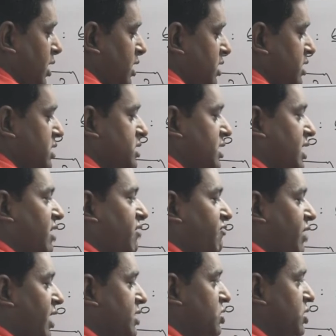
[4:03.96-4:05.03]
In the second
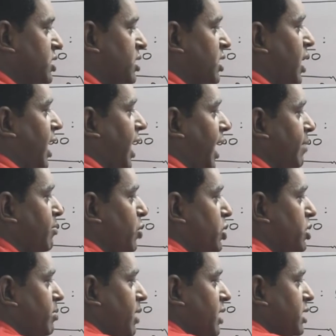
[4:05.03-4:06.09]
fraction, I am
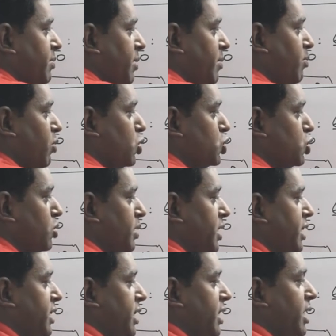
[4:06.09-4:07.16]
going to multiply both
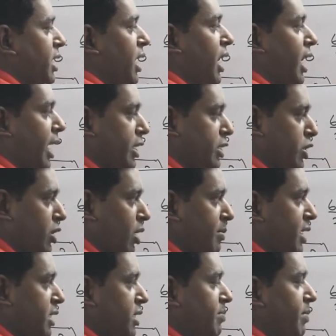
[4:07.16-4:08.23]
numerator and
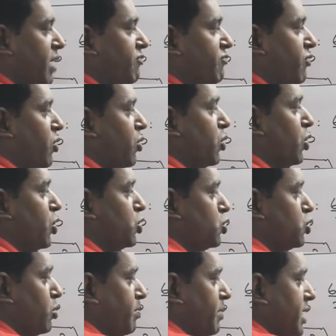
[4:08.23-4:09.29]
denominator by 4
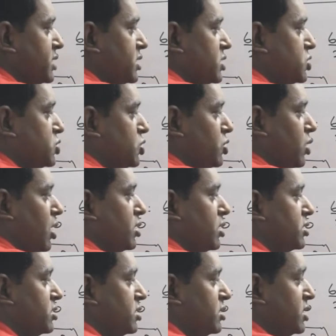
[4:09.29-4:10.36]
to make this
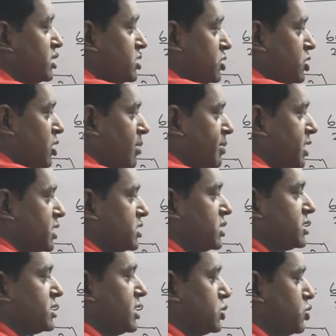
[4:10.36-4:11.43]
denominator
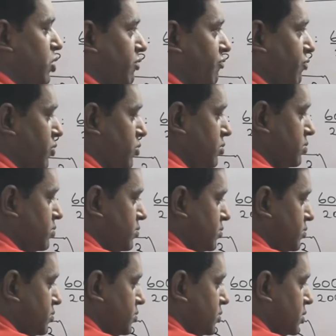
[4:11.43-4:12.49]
6 as 24.
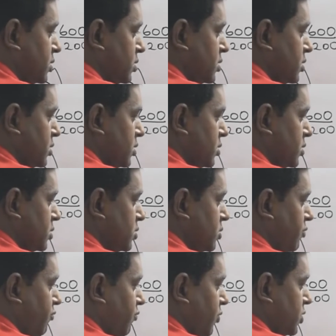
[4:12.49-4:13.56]

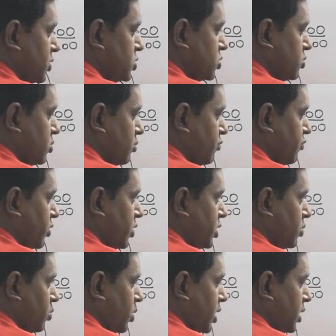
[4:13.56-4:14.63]
So 4
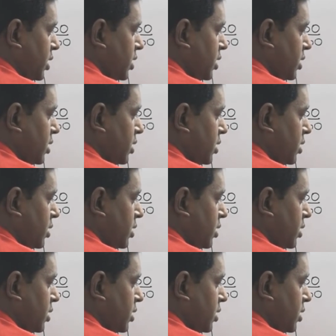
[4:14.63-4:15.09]
into 1